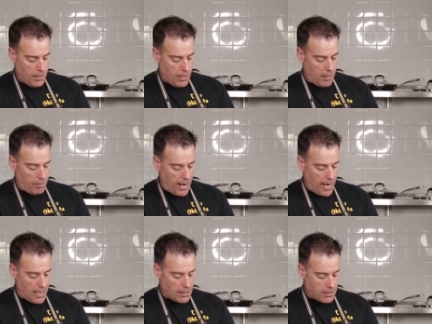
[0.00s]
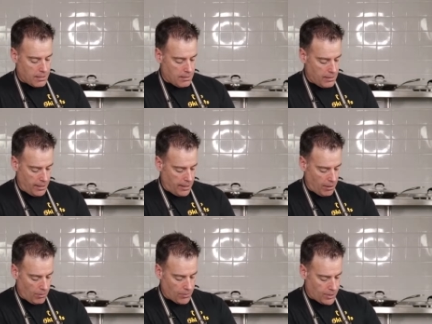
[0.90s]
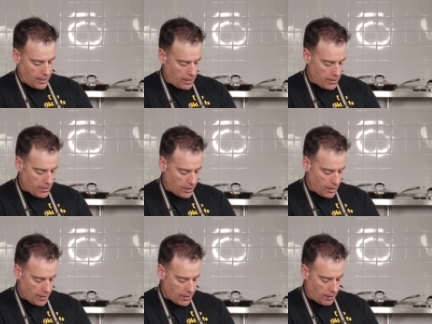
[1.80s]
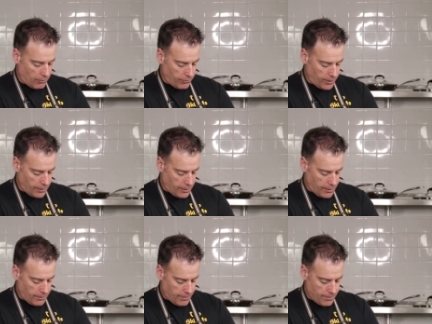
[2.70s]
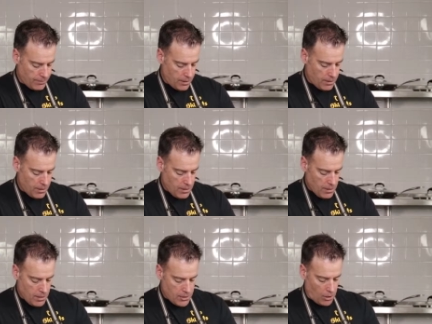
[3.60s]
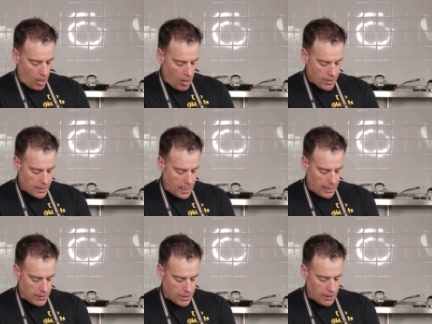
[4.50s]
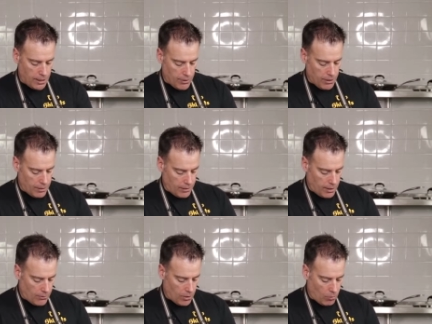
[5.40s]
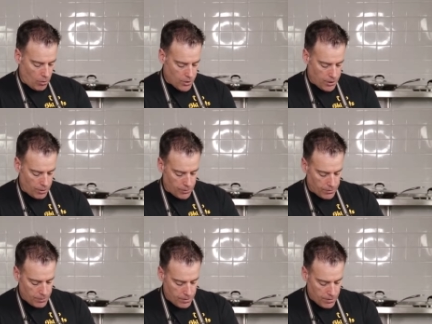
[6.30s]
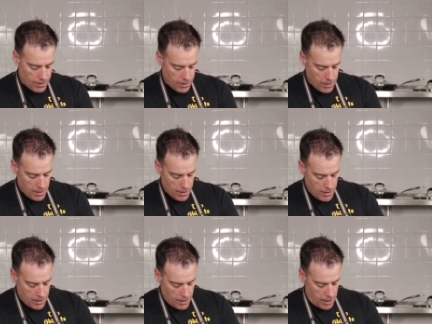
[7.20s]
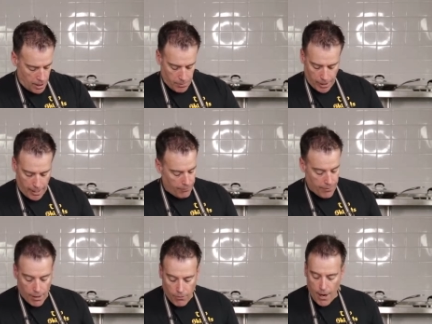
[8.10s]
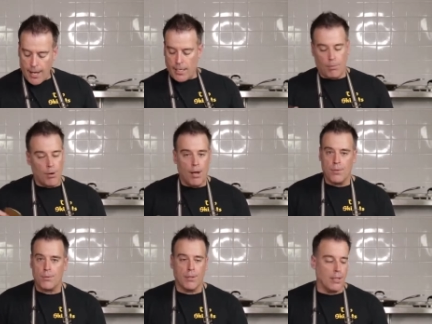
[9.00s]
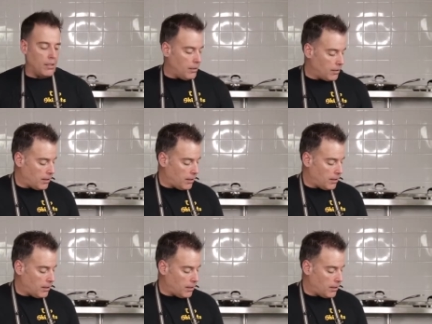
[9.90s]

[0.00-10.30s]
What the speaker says: in the past, and I don't see any shells. I don't feel any. So always kind of just give it a once over. But I've never had any problems with the